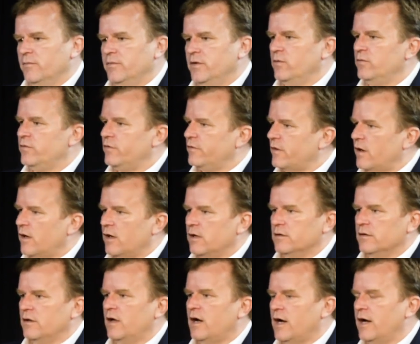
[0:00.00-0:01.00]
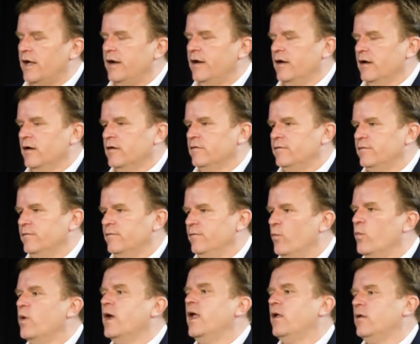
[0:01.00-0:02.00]
you saw a lot of
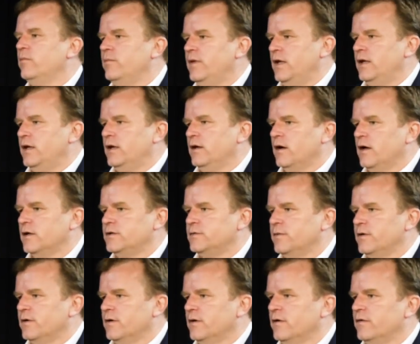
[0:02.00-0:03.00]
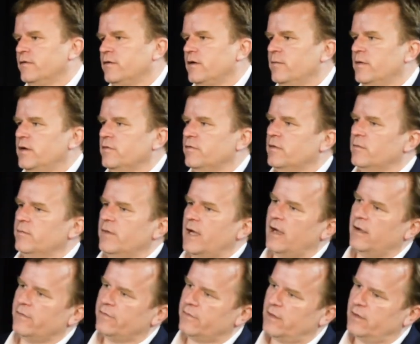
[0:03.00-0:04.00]
well-meaning entrepreneurs coming from
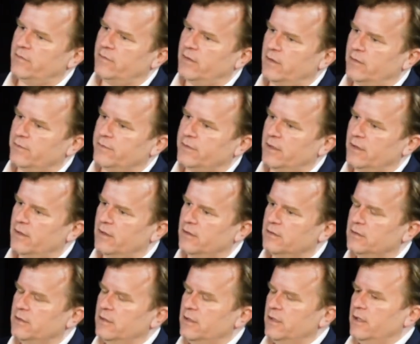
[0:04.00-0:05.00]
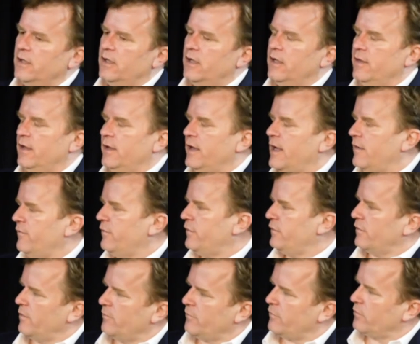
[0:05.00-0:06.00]
outside of healthcare, and they'd have
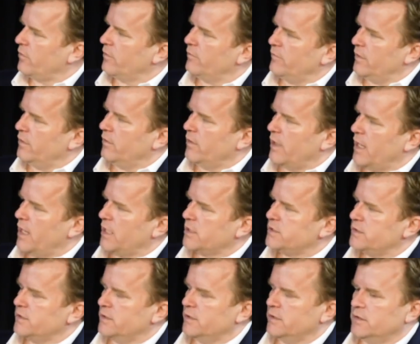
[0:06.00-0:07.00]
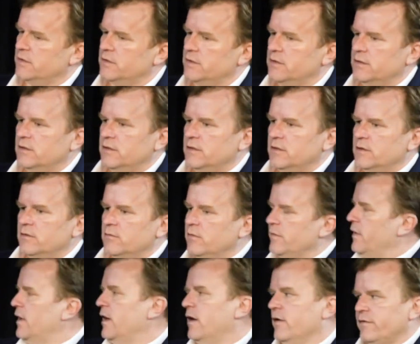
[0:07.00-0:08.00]
some sort of interaction
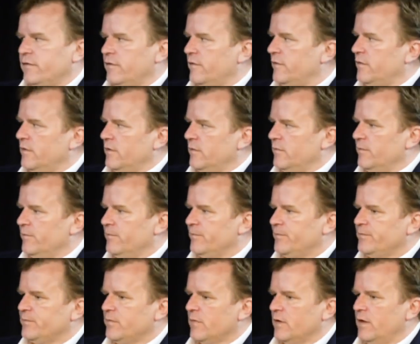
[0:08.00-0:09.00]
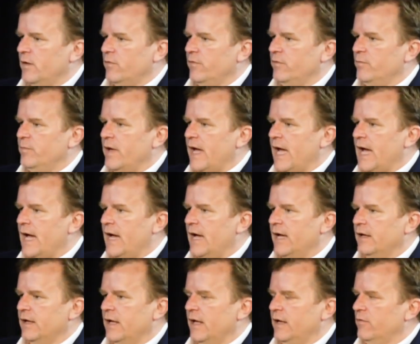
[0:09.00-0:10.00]
with the health system that was
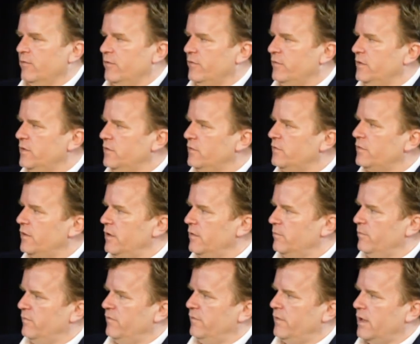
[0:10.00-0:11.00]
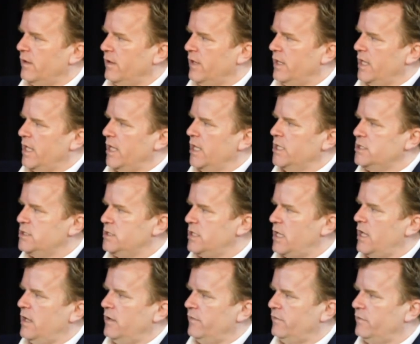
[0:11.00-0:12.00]
bad, and it was usually a very edge
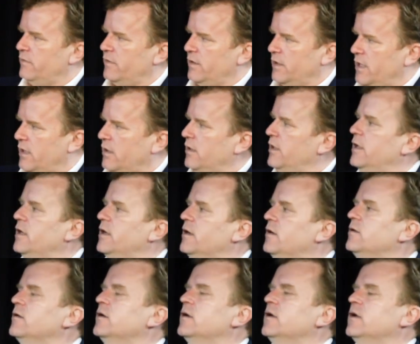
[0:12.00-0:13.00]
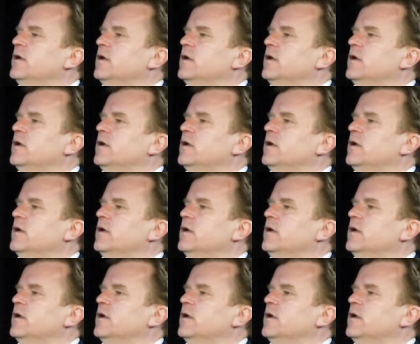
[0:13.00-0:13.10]
case scenario.